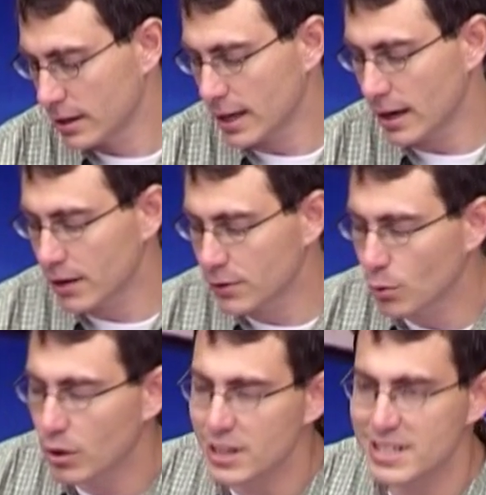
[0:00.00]
Now, if
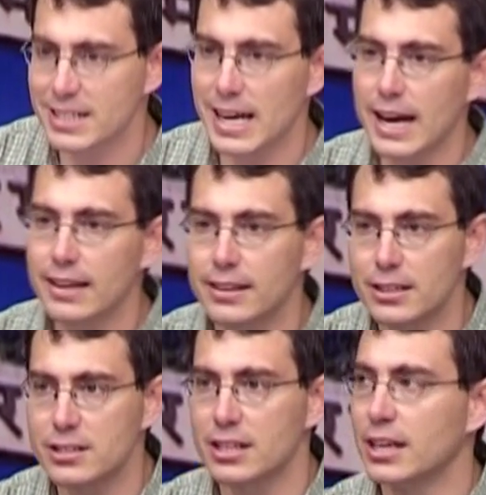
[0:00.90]
you want to stack
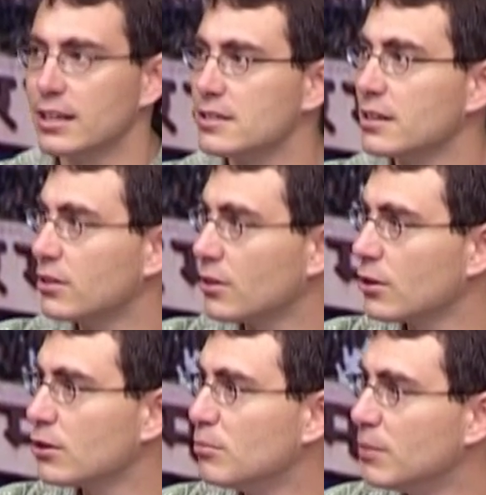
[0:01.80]
these things in a
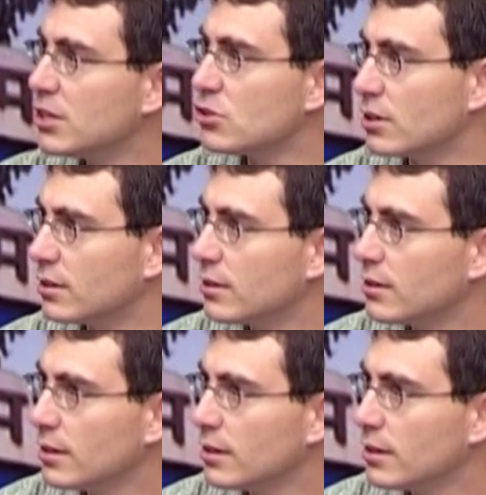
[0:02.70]
third dimension,